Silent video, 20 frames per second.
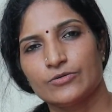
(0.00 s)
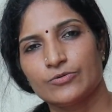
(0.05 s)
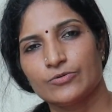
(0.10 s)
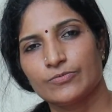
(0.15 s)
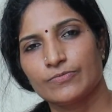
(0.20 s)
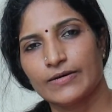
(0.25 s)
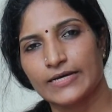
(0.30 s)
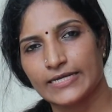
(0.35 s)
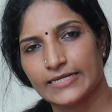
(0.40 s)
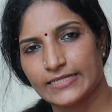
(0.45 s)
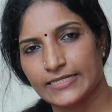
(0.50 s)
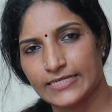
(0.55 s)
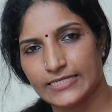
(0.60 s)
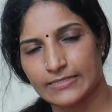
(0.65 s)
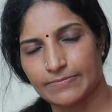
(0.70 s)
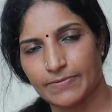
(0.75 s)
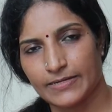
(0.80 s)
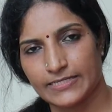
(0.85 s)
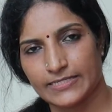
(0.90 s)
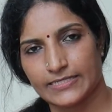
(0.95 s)
do by
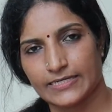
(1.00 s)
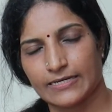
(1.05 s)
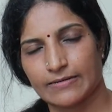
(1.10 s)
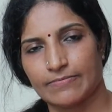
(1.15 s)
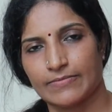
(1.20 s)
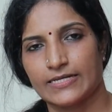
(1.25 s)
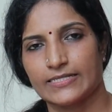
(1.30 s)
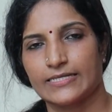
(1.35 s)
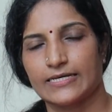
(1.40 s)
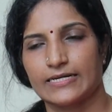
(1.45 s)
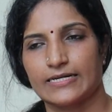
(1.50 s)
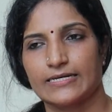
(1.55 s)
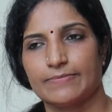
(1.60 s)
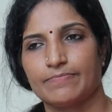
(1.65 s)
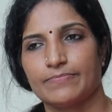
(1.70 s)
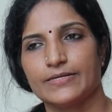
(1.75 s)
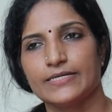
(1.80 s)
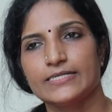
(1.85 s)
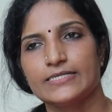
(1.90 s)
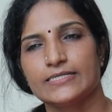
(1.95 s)
these Panchakarma
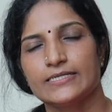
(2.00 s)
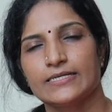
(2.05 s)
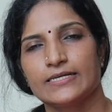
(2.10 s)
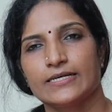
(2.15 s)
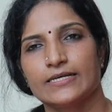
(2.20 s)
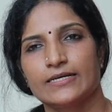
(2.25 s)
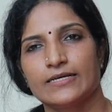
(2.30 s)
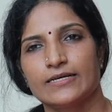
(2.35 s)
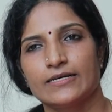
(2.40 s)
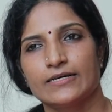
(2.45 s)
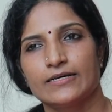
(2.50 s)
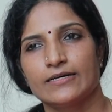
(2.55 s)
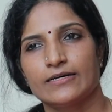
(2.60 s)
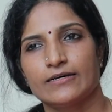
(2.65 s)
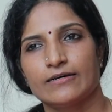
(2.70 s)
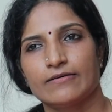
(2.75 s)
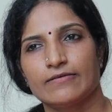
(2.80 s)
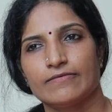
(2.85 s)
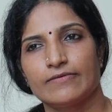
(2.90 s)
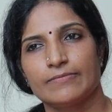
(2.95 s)
therapies.
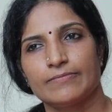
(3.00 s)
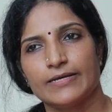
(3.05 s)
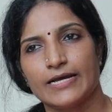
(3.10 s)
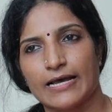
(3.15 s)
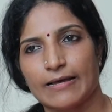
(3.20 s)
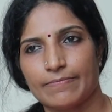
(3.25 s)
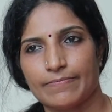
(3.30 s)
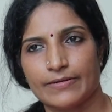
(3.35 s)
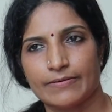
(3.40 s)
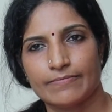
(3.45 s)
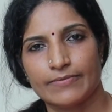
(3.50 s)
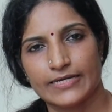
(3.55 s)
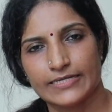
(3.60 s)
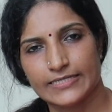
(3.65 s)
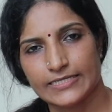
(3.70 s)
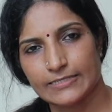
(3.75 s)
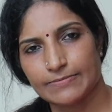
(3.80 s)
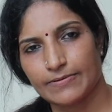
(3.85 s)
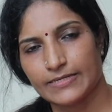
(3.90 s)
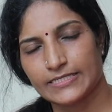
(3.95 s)
Will be happen by
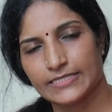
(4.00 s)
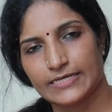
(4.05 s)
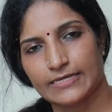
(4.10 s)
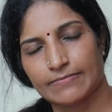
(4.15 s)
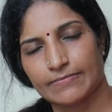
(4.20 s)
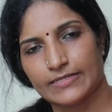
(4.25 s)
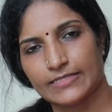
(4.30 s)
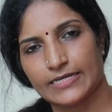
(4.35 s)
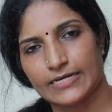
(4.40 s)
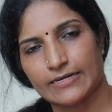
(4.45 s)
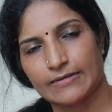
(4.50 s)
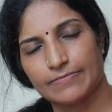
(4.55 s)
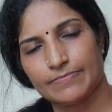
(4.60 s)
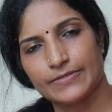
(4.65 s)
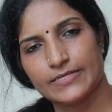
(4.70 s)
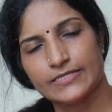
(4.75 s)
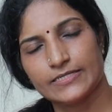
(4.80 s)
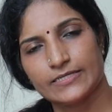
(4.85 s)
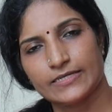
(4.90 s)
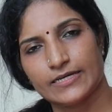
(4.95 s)
these Panchakarma
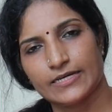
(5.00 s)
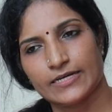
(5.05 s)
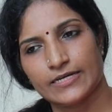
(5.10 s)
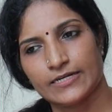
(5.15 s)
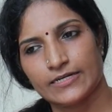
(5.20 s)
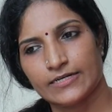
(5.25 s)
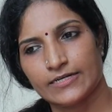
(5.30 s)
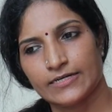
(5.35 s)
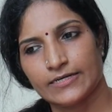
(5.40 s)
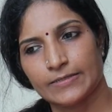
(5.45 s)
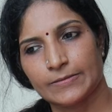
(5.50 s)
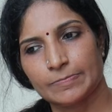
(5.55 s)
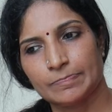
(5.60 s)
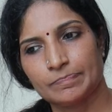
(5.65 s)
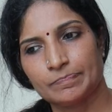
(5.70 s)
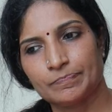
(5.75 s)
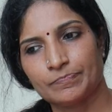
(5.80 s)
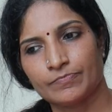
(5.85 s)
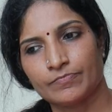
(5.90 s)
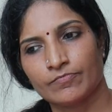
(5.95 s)
therapies, and
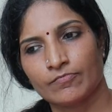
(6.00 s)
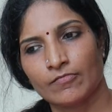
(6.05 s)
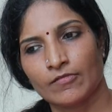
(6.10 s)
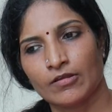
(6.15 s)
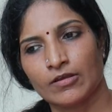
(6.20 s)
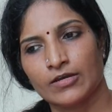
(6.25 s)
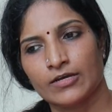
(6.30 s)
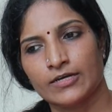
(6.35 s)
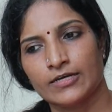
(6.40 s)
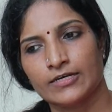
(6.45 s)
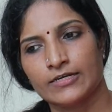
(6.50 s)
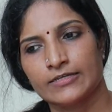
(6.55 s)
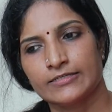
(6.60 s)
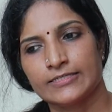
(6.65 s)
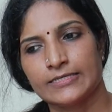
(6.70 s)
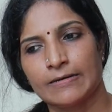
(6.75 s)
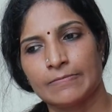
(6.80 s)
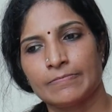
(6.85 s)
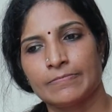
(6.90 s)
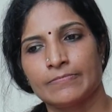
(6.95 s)

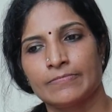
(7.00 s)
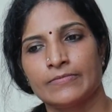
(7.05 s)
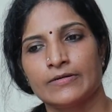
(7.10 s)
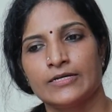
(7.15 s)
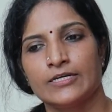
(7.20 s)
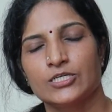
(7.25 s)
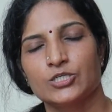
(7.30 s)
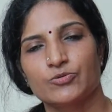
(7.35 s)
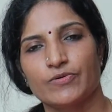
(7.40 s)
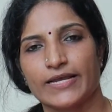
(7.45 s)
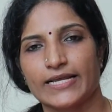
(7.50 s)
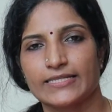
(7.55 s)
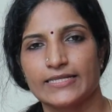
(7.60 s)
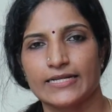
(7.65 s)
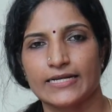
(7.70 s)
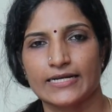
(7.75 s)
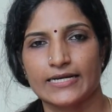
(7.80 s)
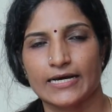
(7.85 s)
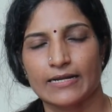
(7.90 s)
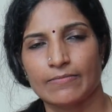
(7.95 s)
some
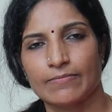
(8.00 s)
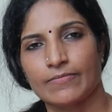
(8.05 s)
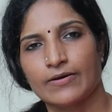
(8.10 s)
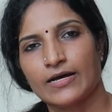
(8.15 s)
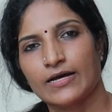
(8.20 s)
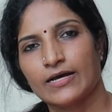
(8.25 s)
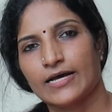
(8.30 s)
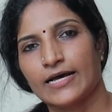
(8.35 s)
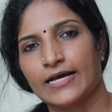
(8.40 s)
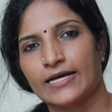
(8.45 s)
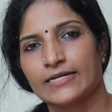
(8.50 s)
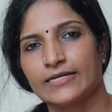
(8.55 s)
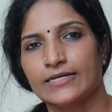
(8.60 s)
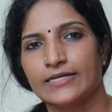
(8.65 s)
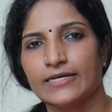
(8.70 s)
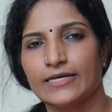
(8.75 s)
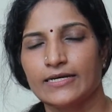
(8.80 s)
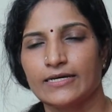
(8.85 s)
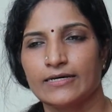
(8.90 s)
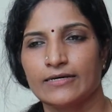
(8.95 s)
Swedana Karma and
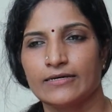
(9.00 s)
